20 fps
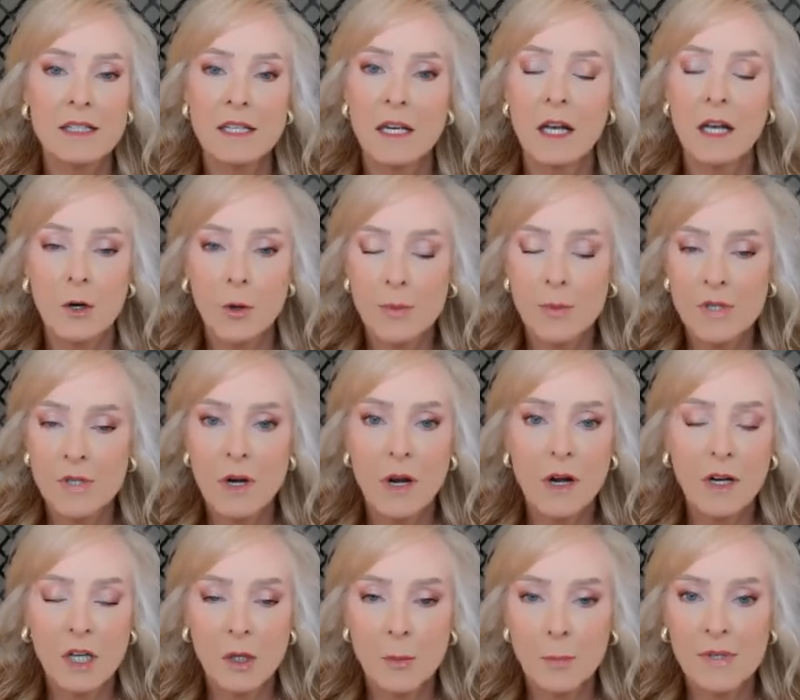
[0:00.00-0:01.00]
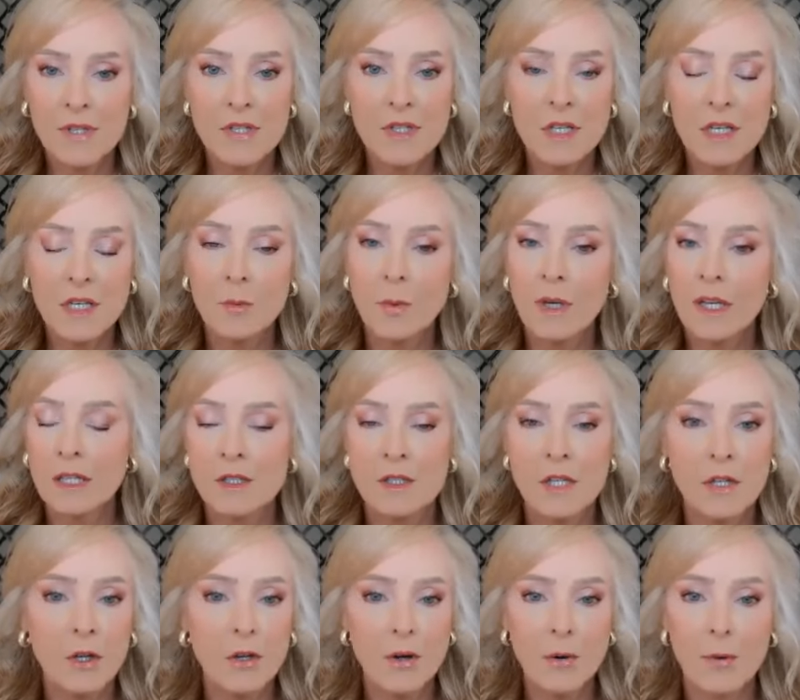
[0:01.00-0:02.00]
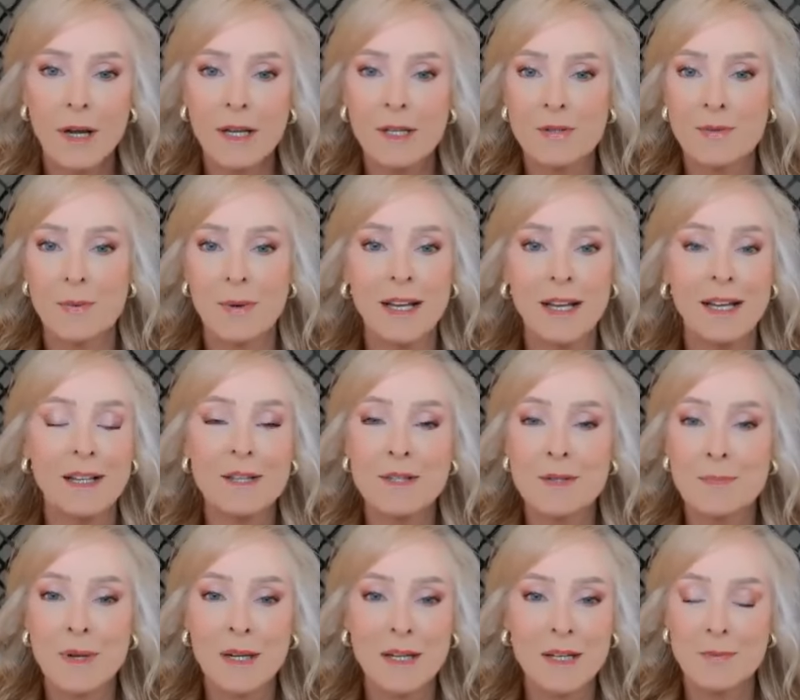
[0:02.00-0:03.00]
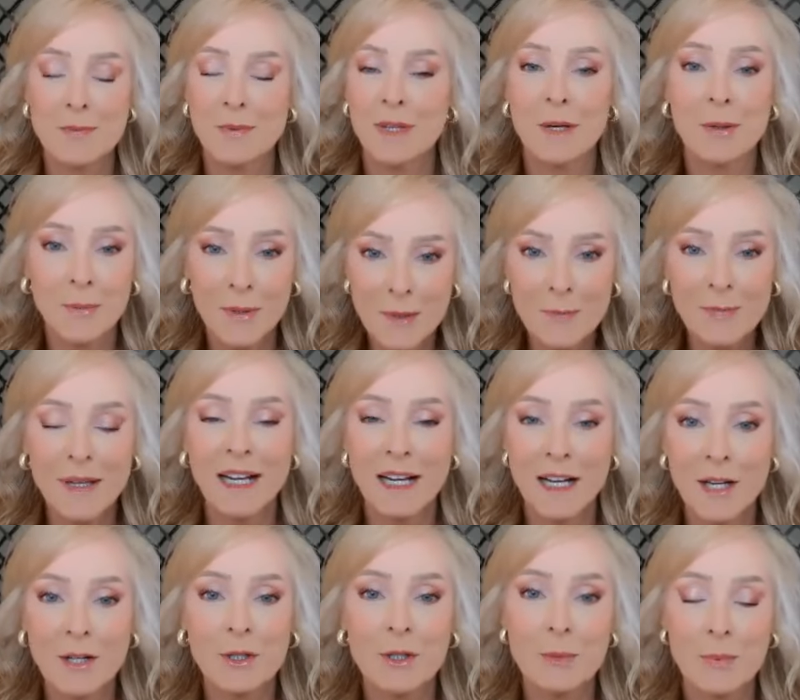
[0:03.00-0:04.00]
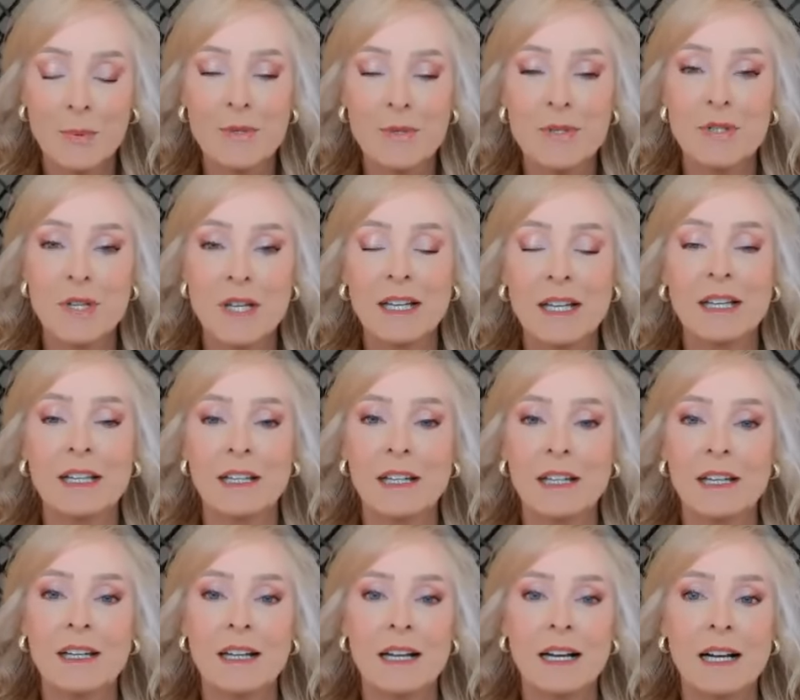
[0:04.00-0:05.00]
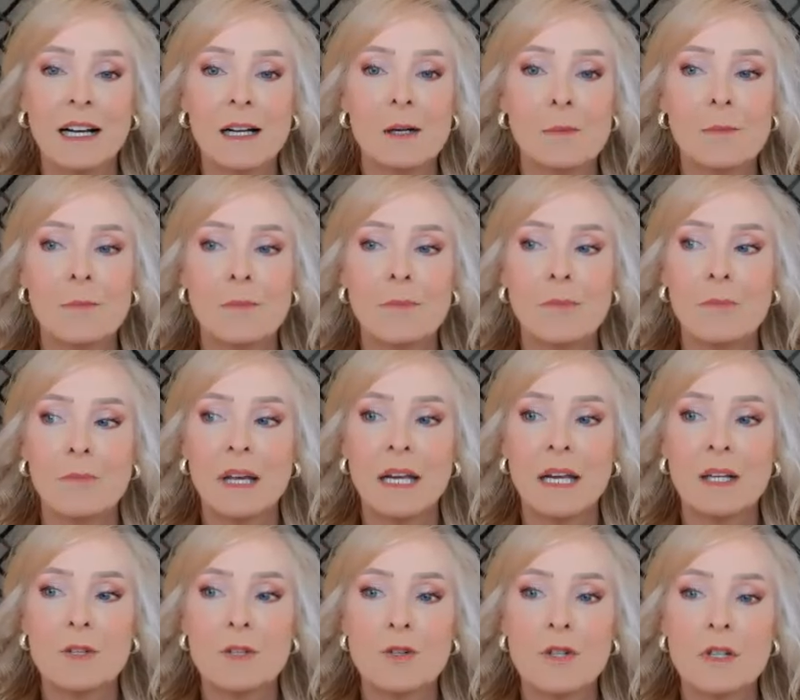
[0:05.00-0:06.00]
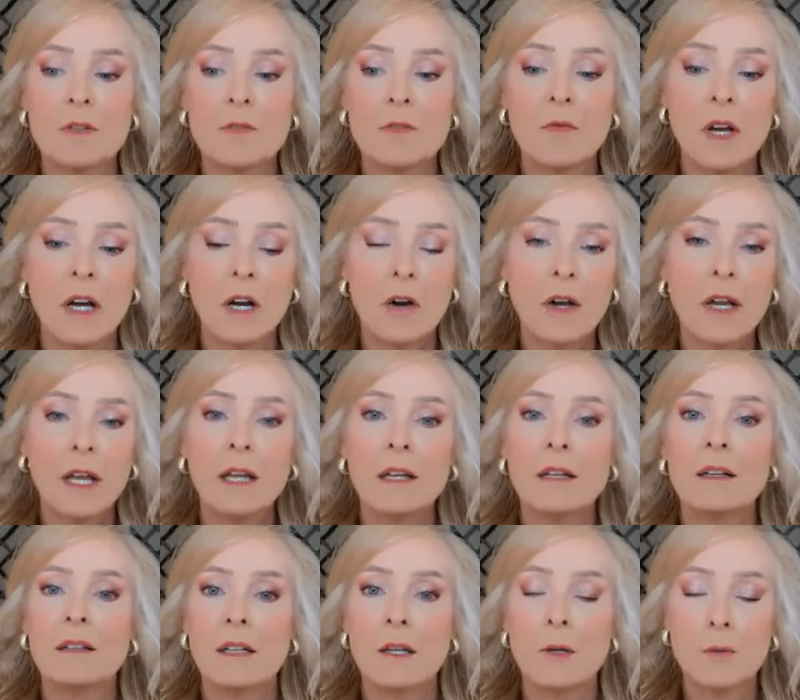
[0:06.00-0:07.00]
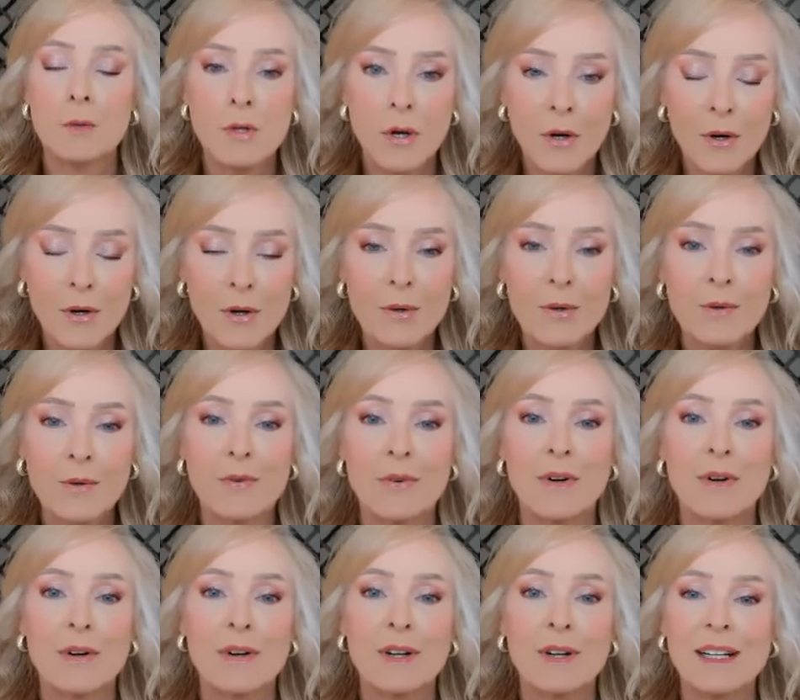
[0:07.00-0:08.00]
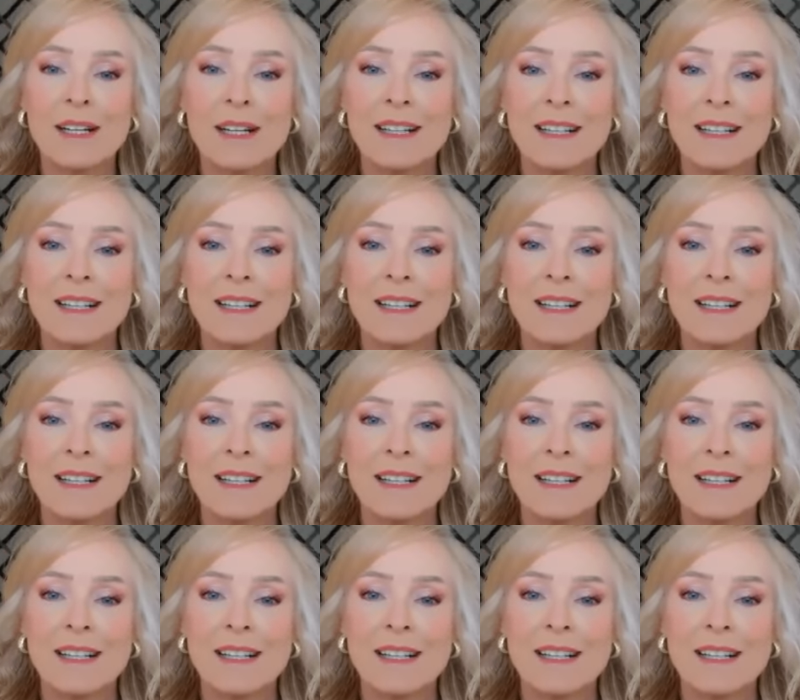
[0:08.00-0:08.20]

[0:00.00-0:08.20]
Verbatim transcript: it's 100% occupancy. We continue to raise rents because we don't want to be at 100%, um, but it's just very low turnover.